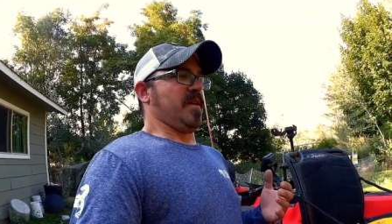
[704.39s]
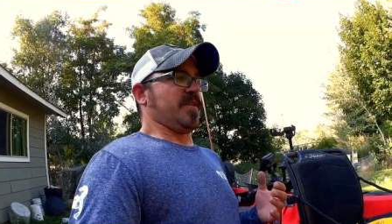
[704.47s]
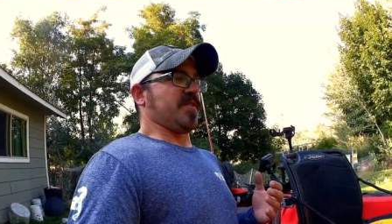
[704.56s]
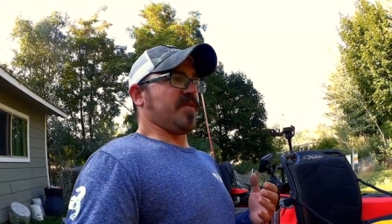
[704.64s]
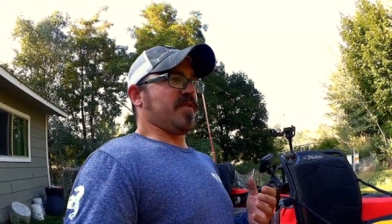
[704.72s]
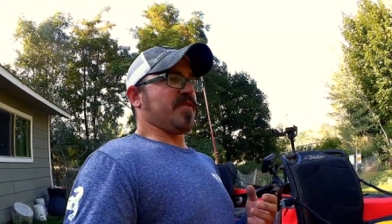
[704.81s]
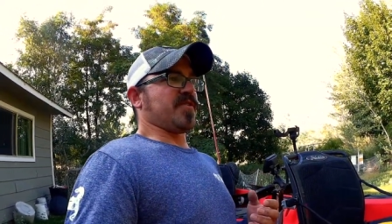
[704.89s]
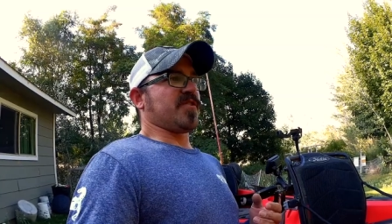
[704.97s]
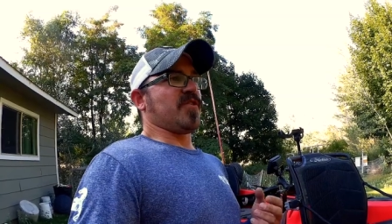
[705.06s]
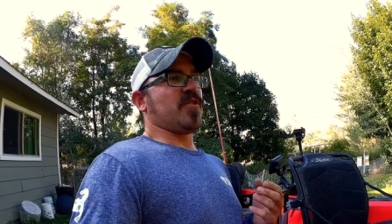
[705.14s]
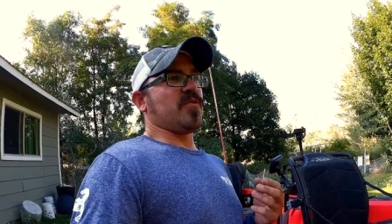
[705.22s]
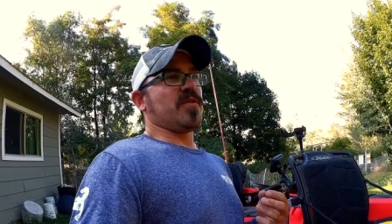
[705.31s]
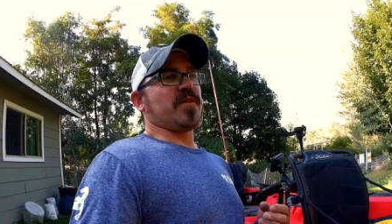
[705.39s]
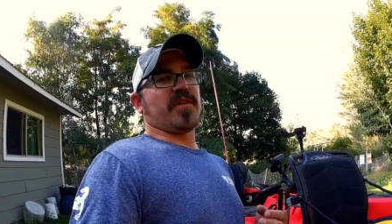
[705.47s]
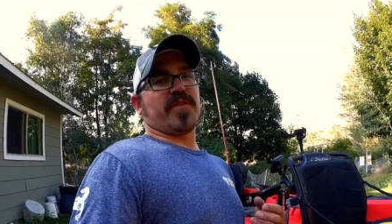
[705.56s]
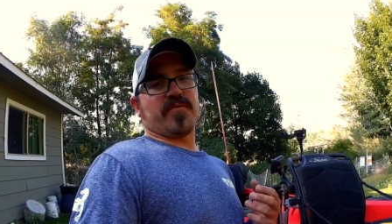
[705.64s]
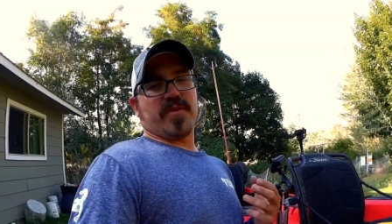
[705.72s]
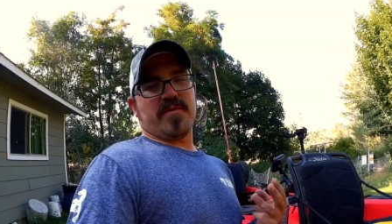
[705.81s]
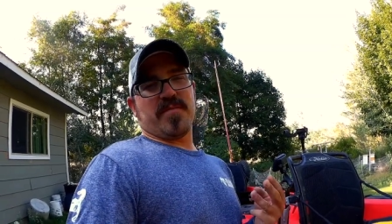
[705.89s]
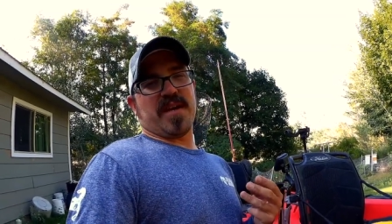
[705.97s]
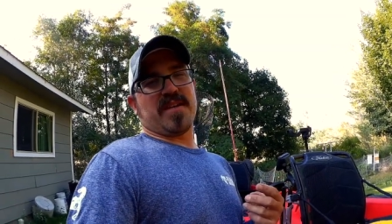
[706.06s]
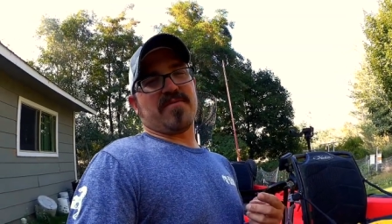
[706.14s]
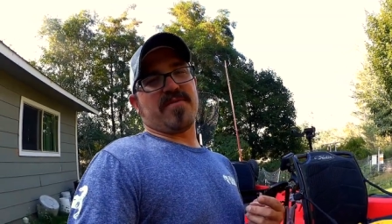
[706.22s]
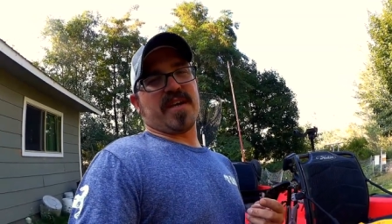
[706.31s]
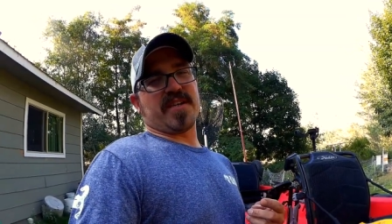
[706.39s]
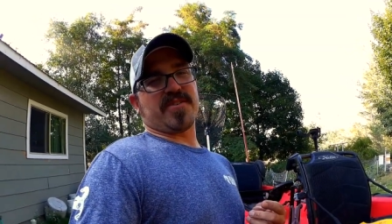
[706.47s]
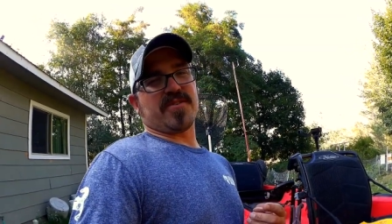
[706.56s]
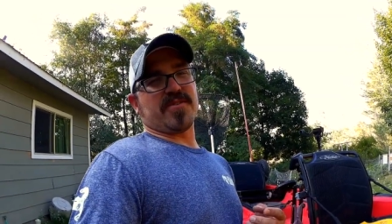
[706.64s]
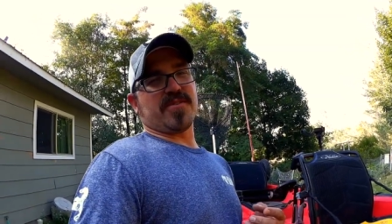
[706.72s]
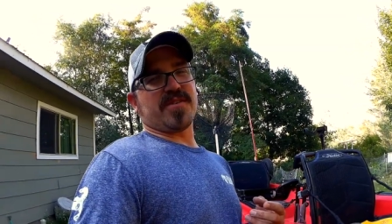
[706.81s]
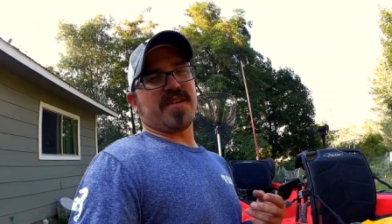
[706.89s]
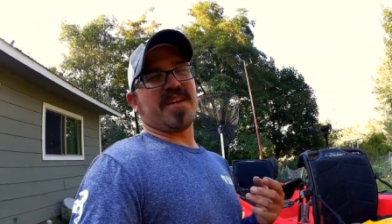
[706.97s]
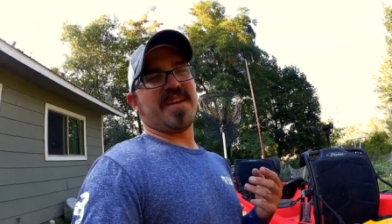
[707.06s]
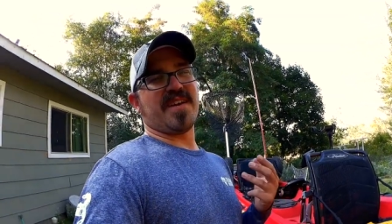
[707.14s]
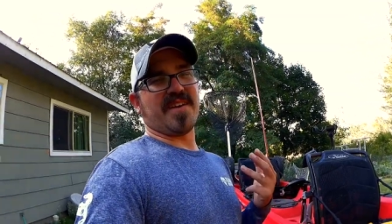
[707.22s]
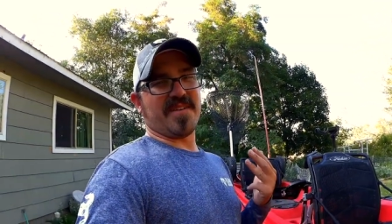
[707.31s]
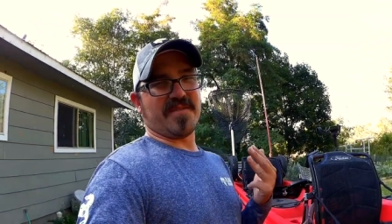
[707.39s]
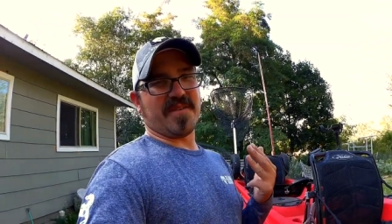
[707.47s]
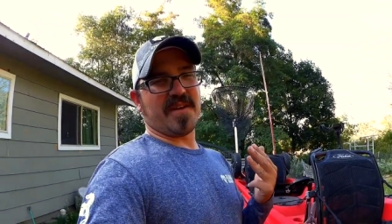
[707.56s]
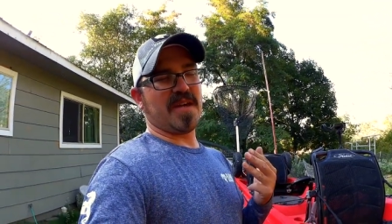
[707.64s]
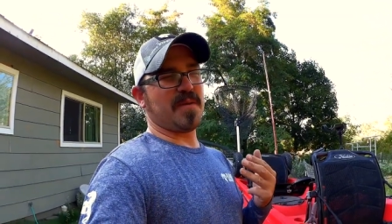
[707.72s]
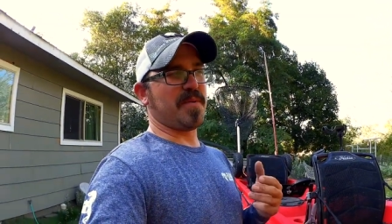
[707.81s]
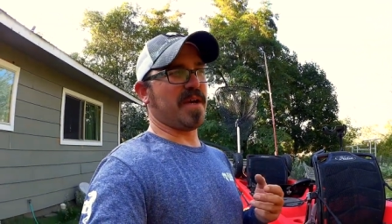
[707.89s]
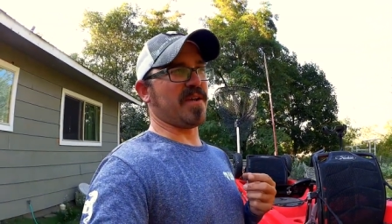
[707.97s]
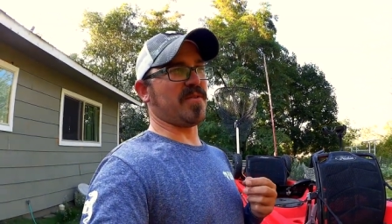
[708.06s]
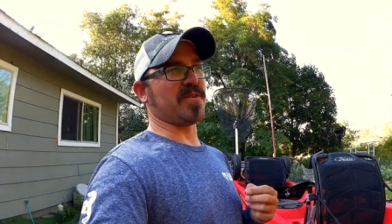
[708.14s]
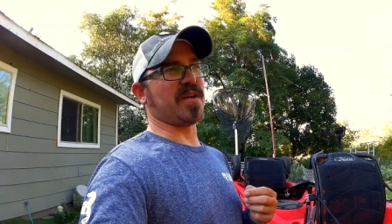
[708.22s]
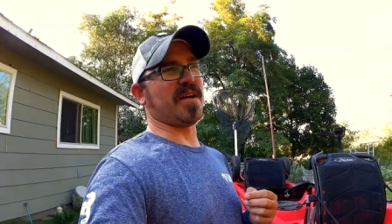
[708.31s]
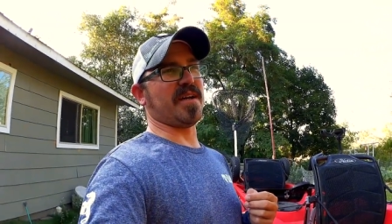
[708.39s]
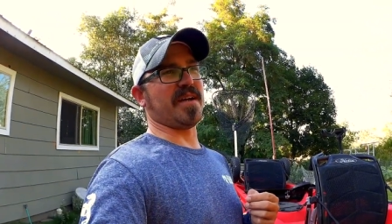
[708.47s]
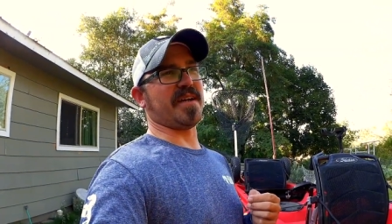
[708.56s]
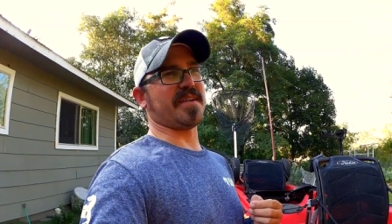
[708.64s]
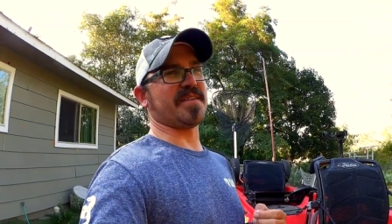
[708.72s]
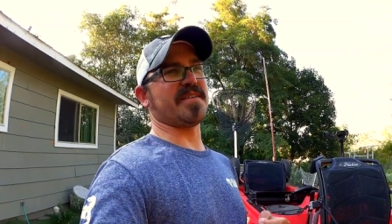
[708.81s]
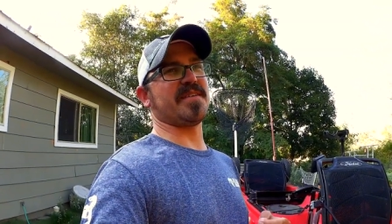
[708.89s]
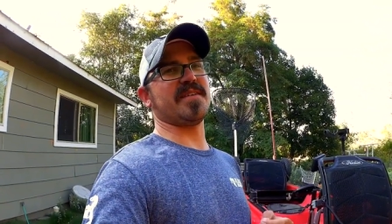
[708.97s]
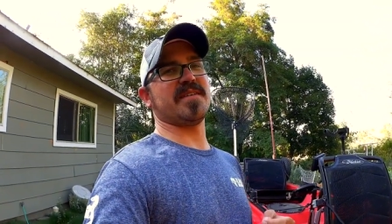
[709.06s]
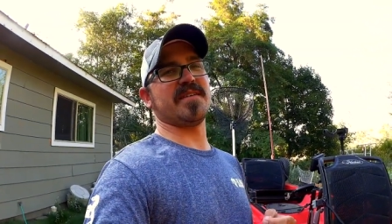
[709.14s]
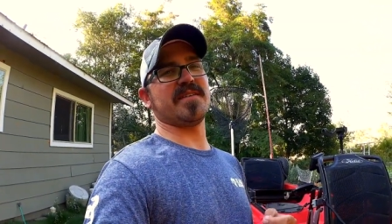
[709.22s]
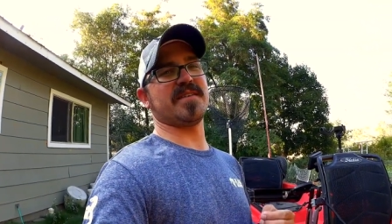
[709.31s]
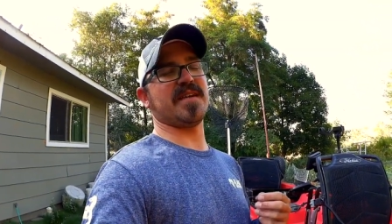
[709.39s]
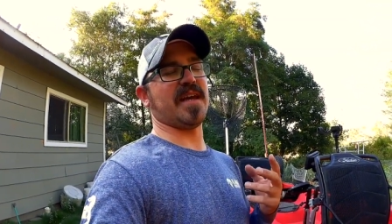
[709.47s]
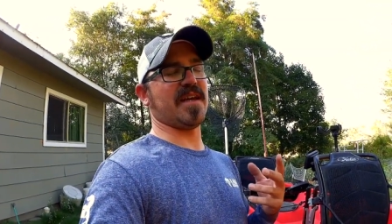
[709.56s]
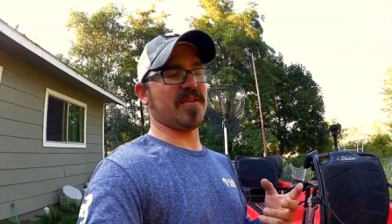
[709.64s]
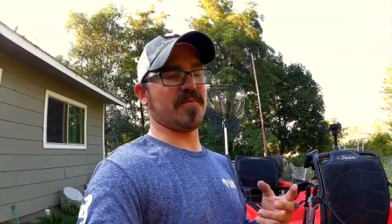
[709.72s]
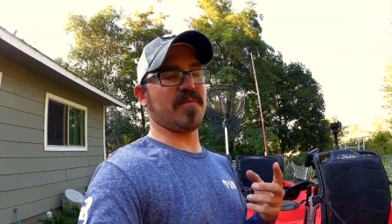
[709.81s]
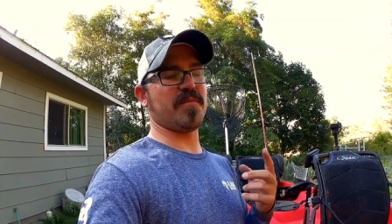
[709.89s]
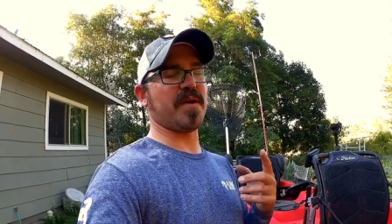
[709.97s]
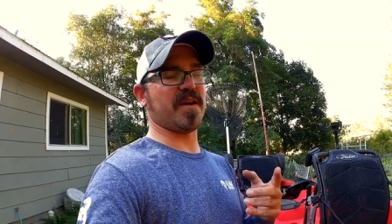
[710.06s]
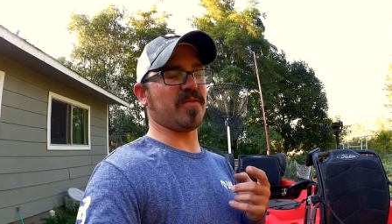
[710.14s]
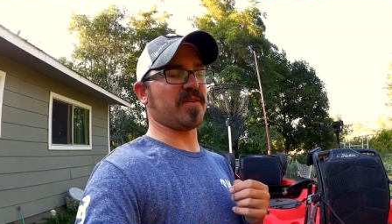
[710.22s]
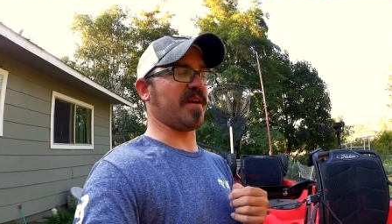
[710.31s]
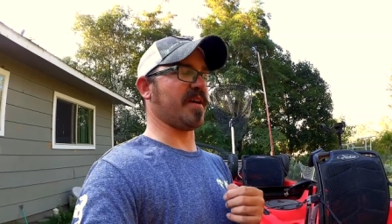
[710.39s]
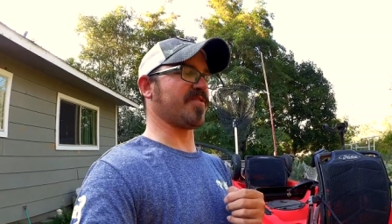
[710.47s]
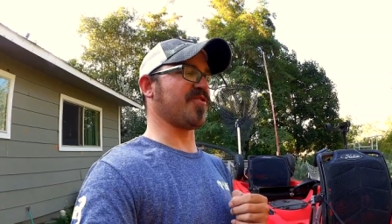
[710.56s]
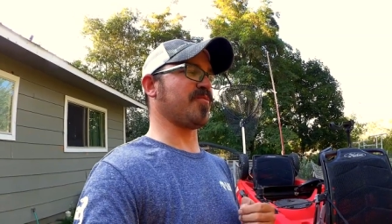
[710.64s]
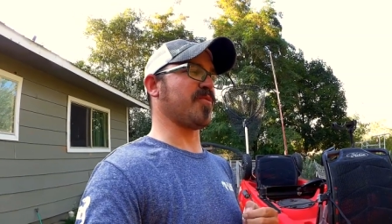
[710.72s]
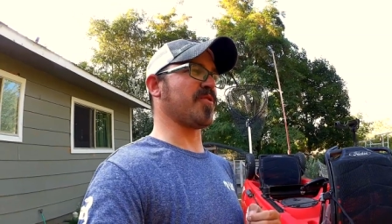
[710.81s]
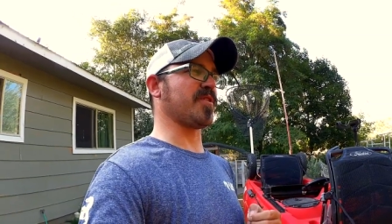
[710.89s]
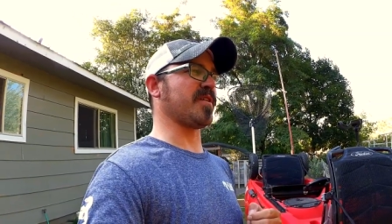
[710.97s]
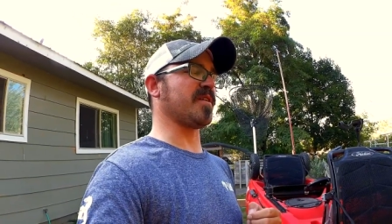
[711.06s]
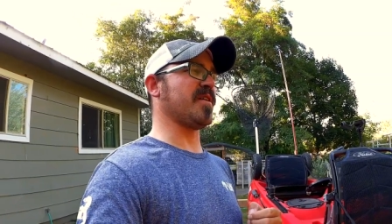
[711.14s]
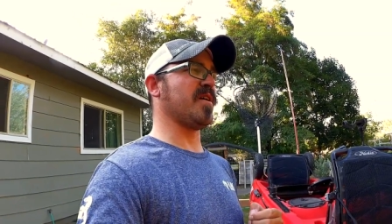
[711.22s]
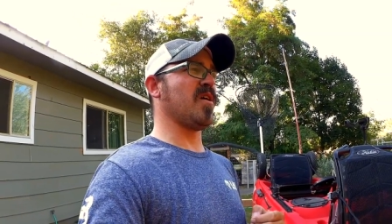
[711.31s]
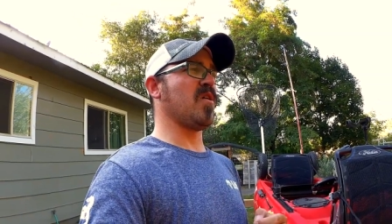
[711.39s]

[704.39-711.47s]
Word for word: so there's currently three manufacturers of pedal kayaks, tandem pedal kayaks on the market.